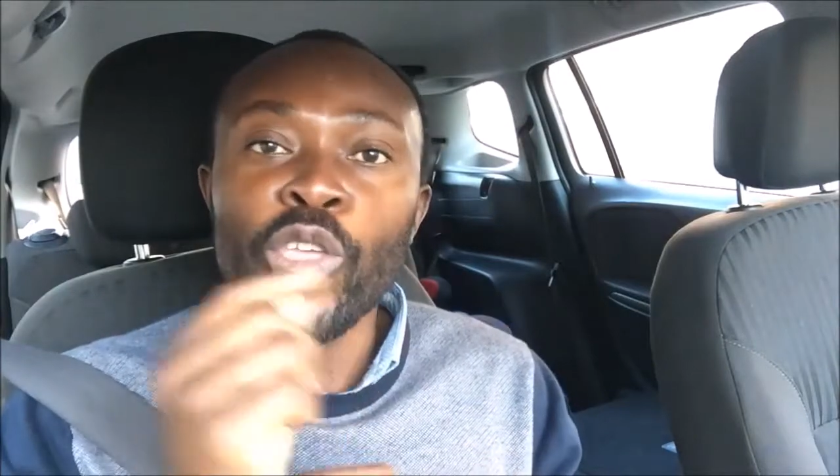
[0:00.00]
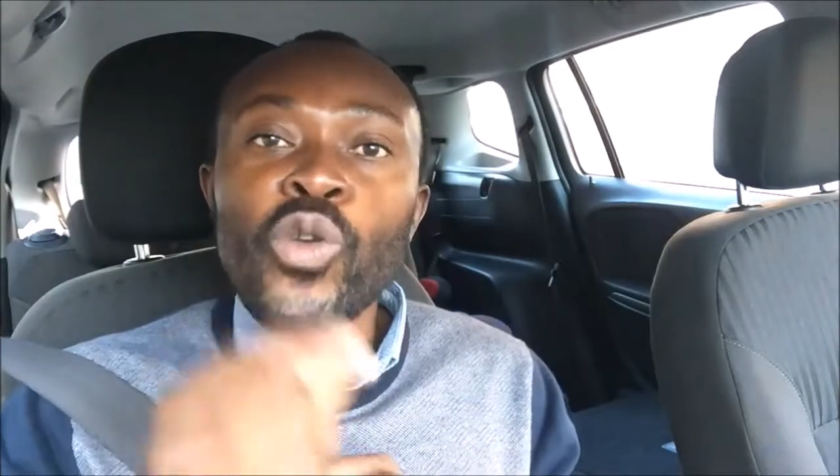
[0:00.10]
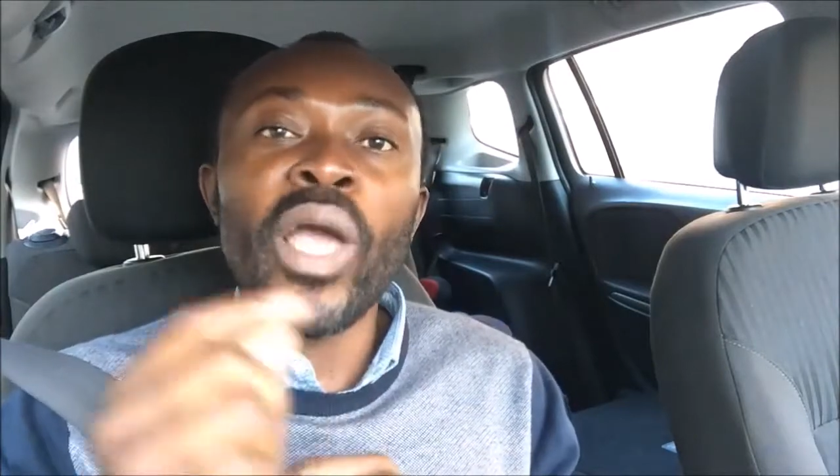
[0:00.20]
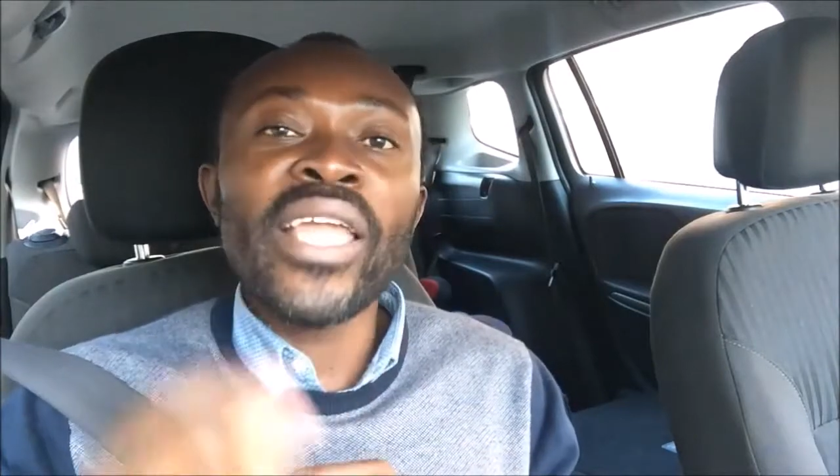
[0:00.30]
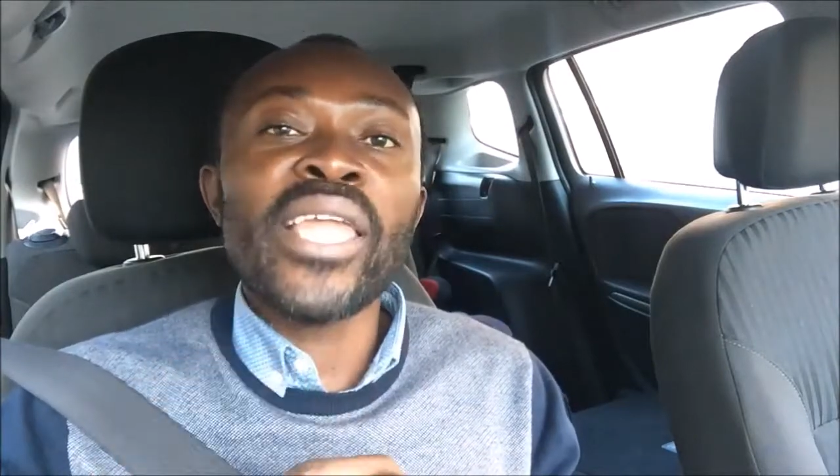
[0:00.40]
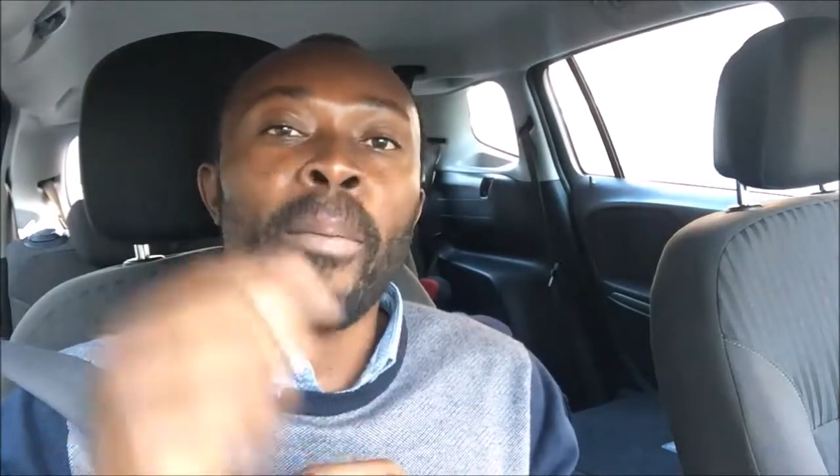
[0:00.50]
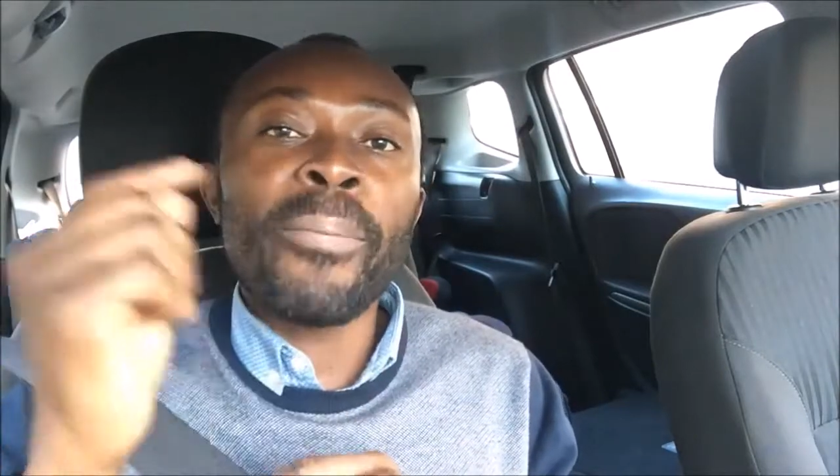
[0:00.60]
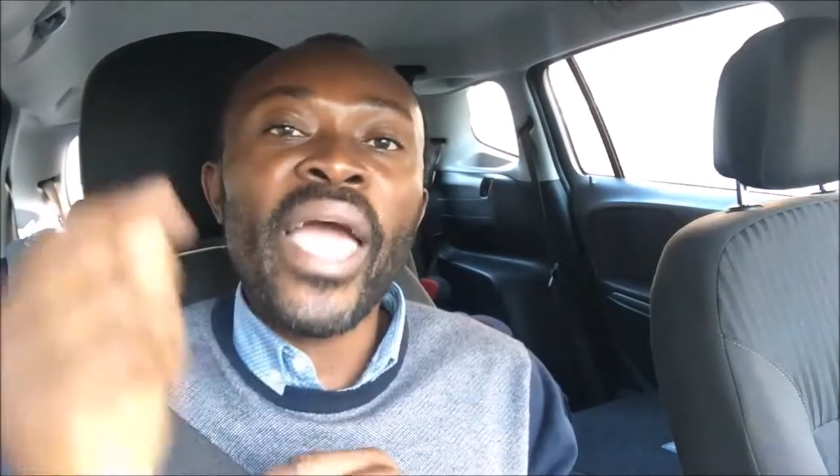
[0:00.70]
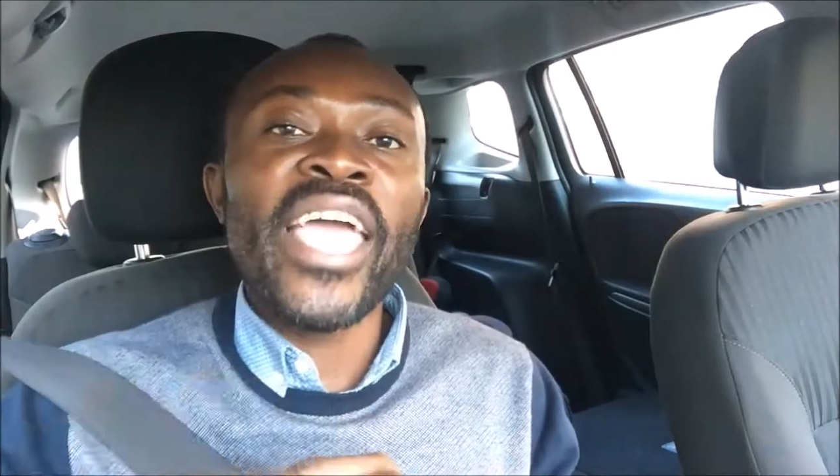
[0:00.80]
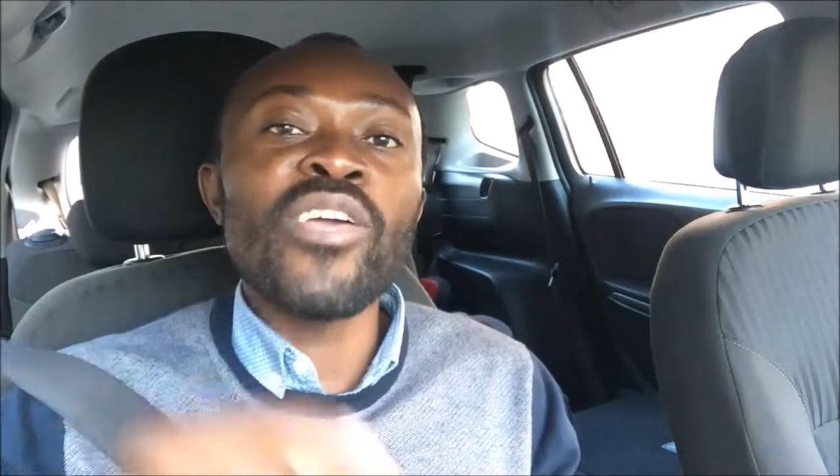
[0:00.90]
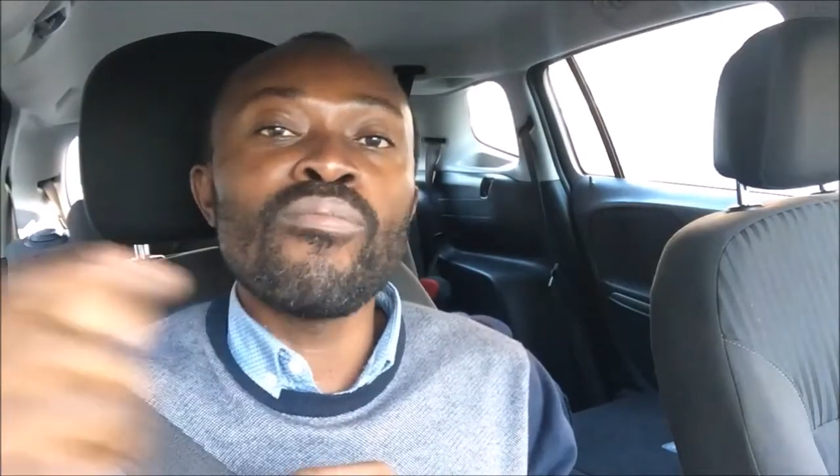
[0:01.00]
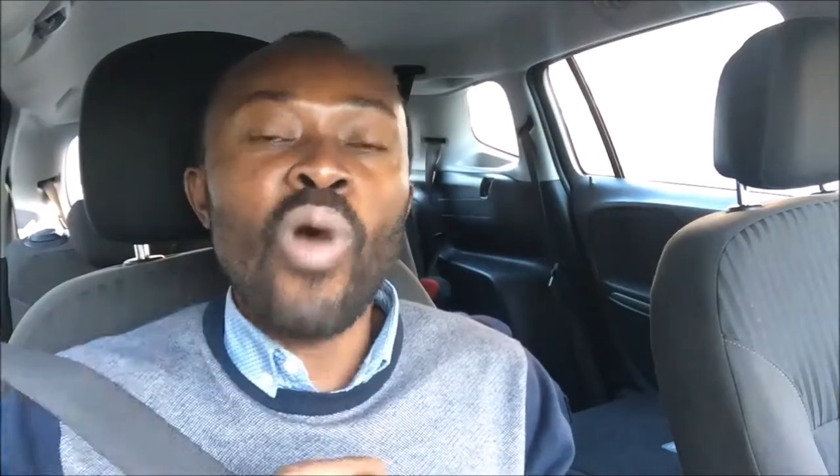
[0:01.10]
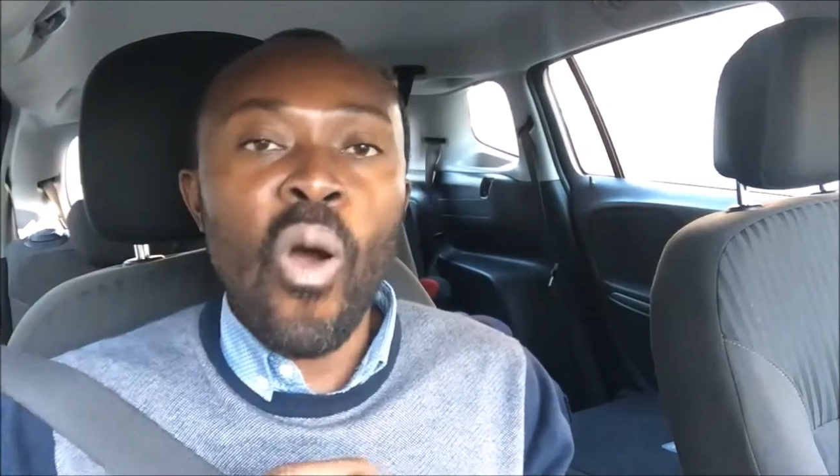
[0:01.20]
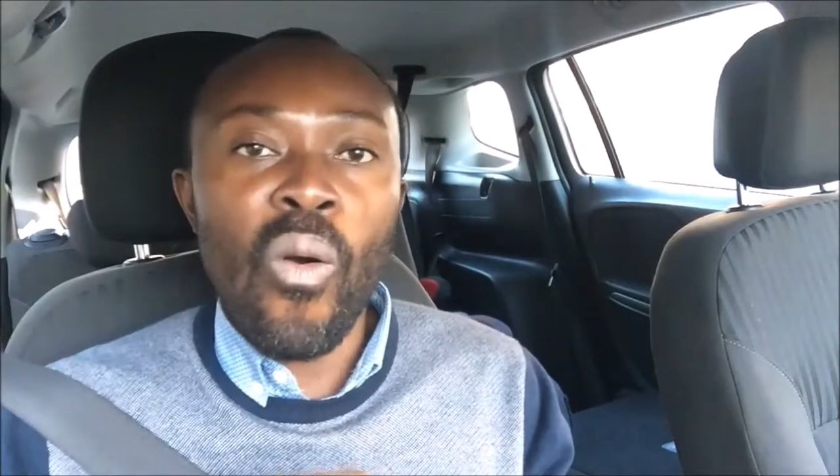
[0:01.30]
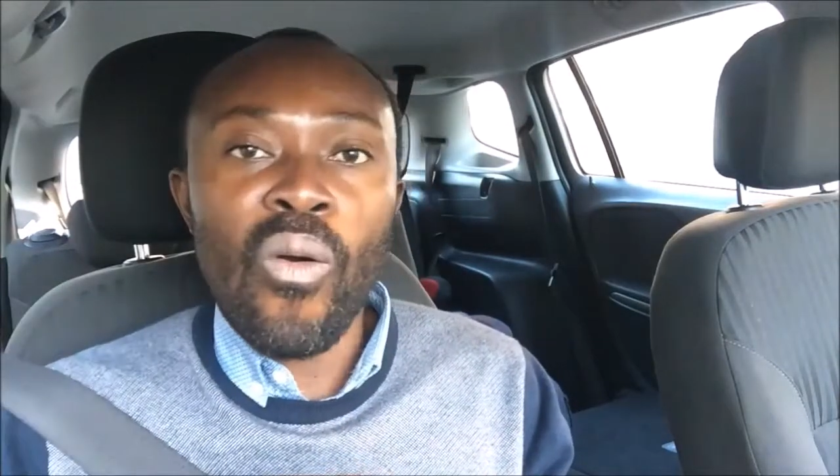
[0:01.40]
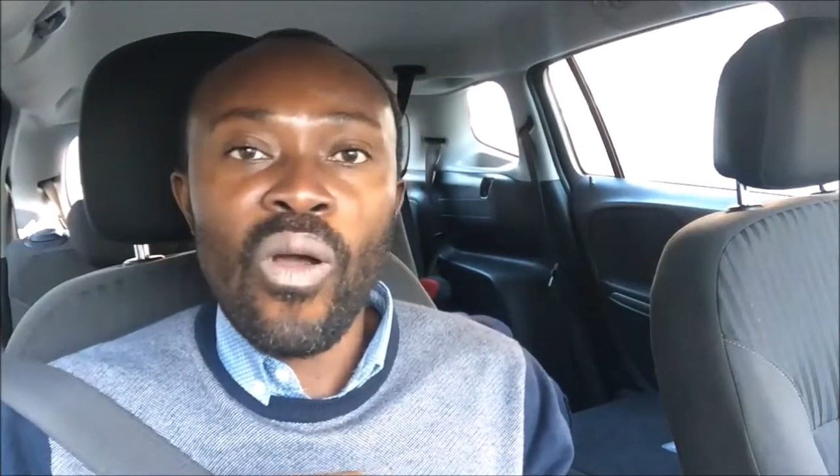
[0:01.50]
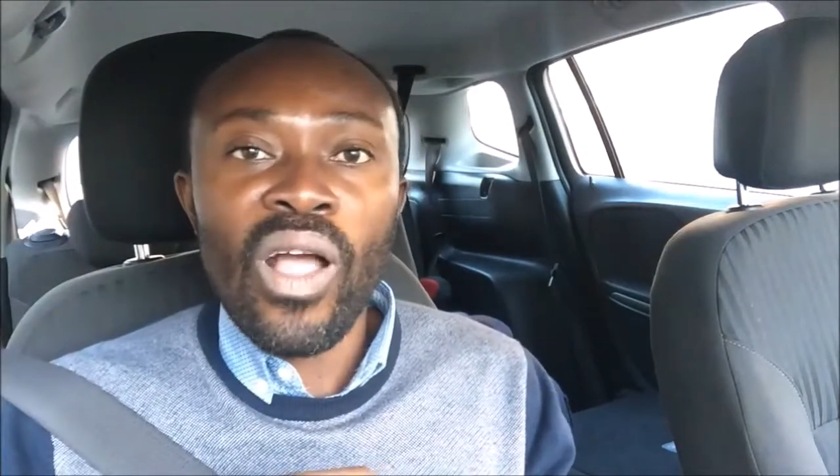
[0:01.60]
you end up paying more,